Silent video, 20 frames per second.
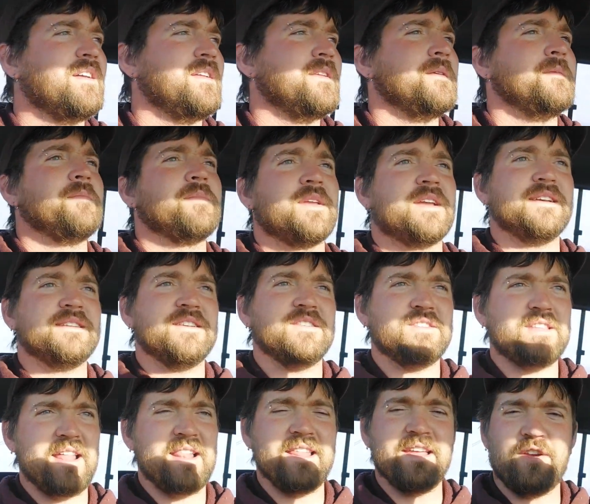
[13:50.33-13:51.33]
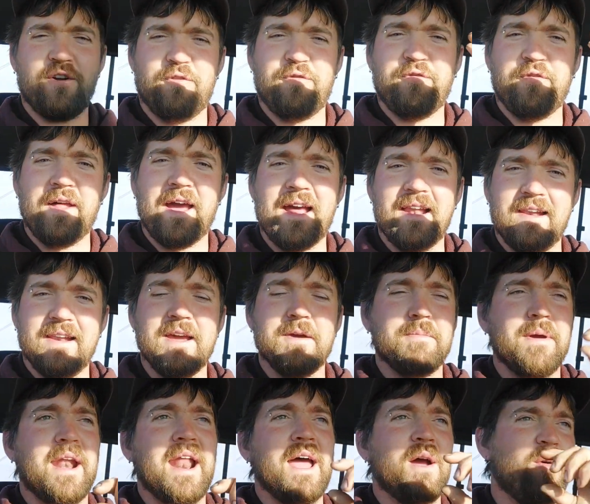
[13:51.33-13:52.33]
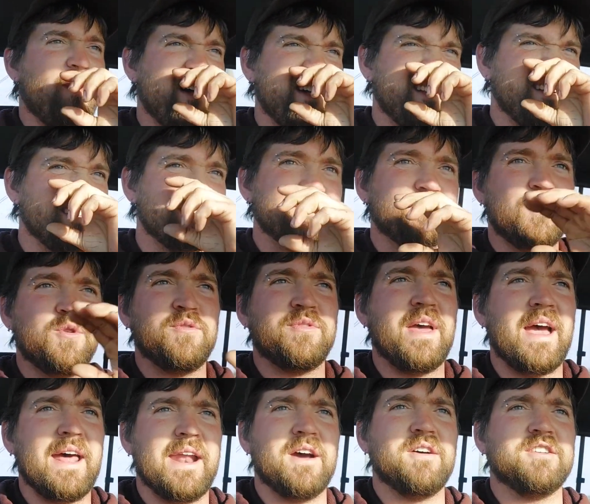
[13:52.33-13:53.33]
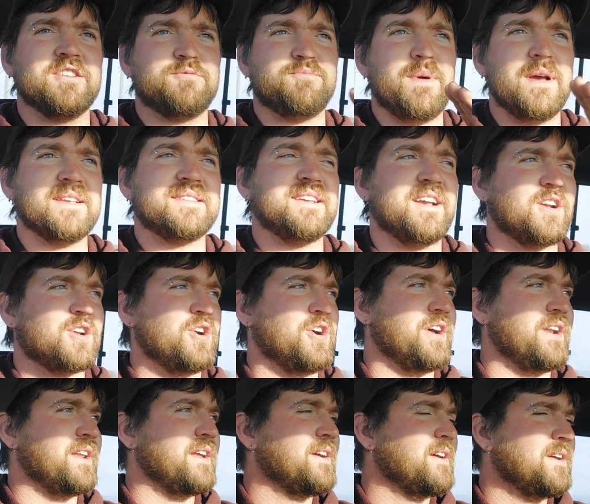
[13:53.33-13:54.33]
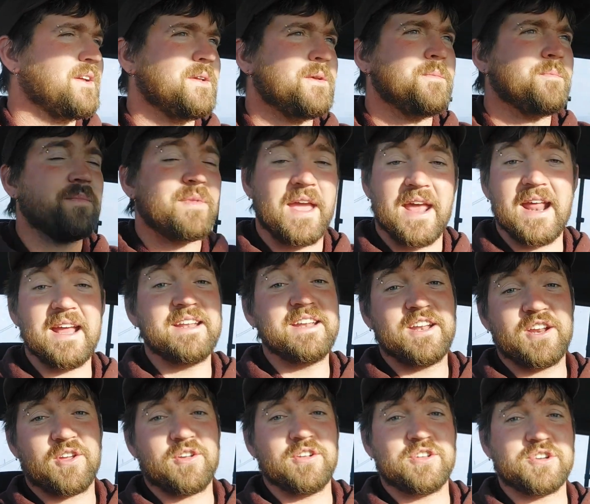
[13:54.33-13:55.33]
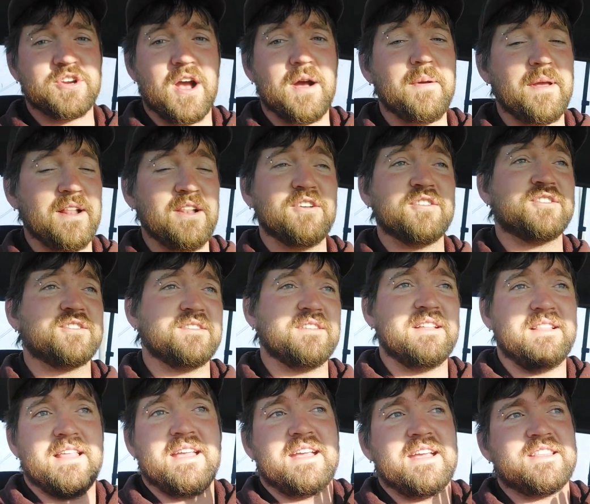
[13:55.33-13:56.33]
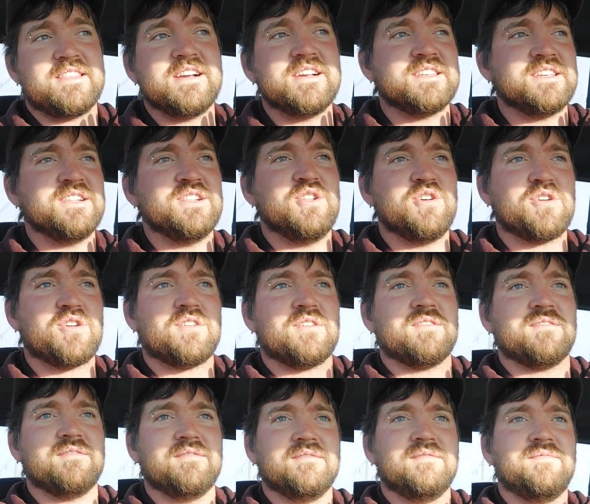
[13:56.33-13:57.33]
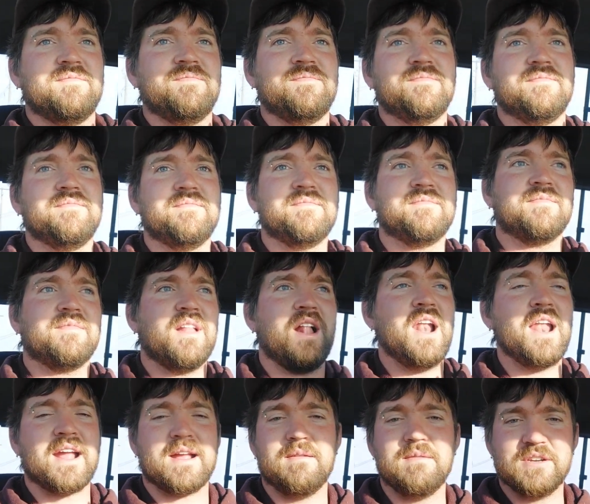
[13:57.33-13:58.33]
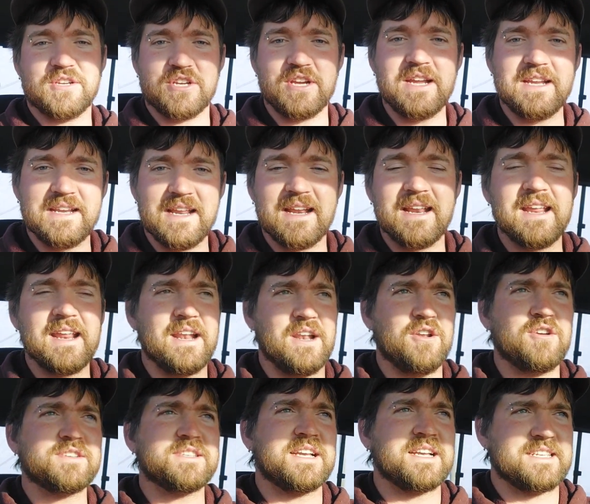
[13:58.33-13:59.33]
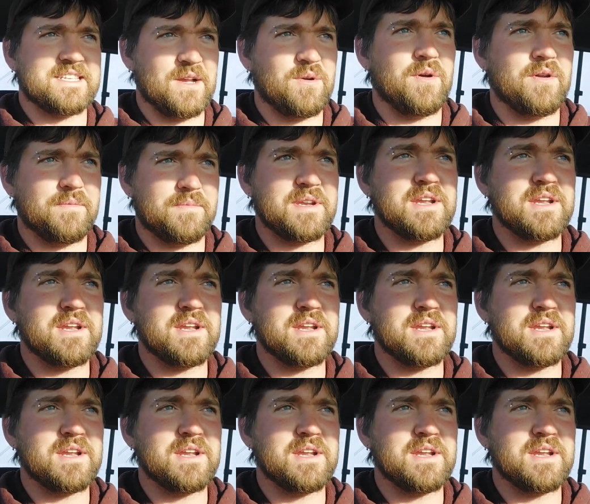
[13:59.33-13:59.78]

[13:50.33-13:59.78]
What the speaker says: because there's that little flat lip, and I wanted to smooth that out as best I could, and I did a good job. It looks like, it doesn't look like a machine did it. It looks like someone did a